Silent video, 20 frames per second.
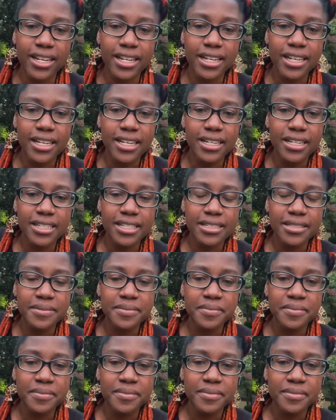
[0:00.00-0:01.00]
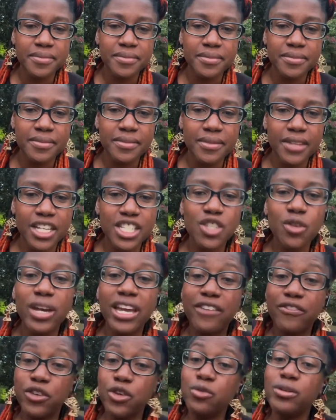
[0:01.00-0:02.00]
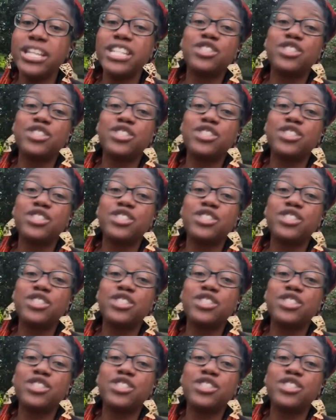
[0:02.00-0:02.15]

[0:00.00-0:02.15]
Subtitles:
So if you